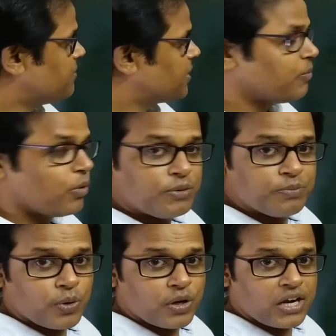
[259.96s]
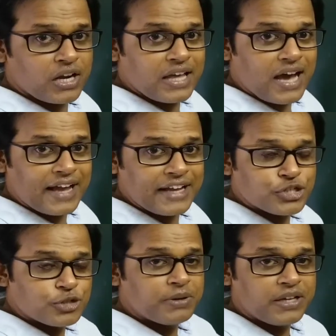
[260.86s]
but more importantly, I
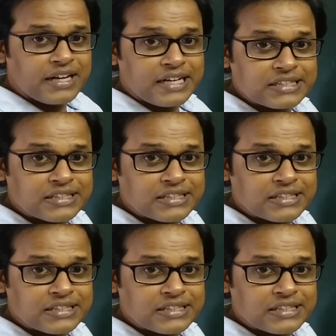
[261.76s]
should be greater